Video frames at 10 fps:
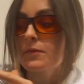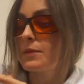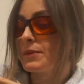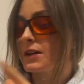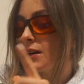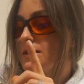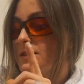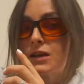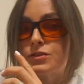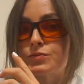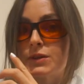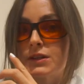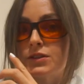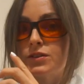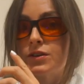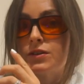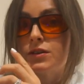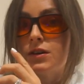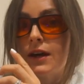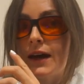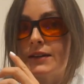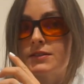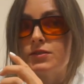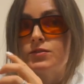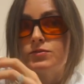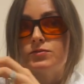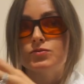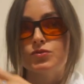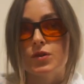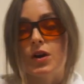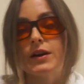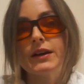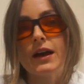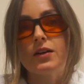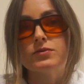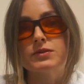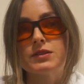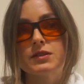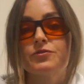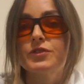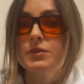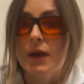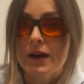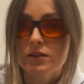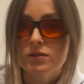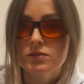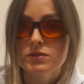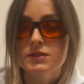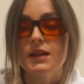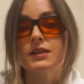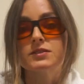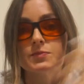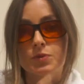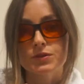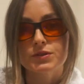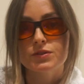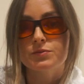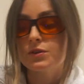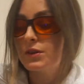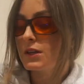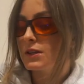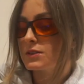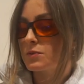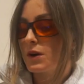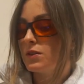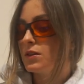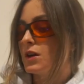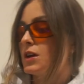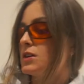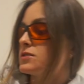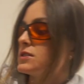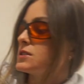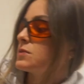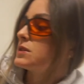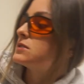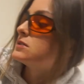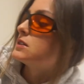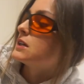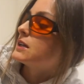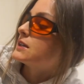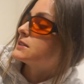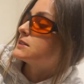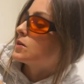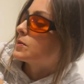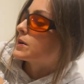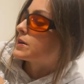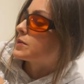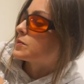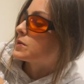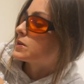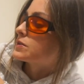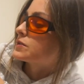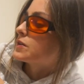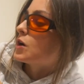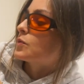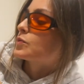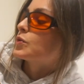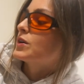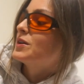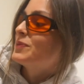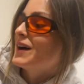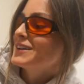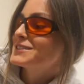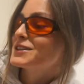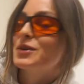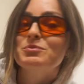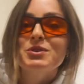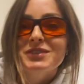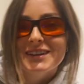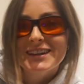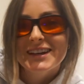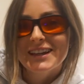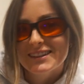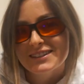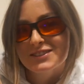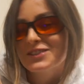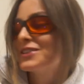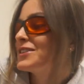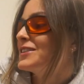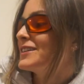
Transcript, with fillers: because it's really good at drawing out free radicals, and it supports your immunity as well. So this one is, where are the words? Oh, Rooibos Immunity Elixir.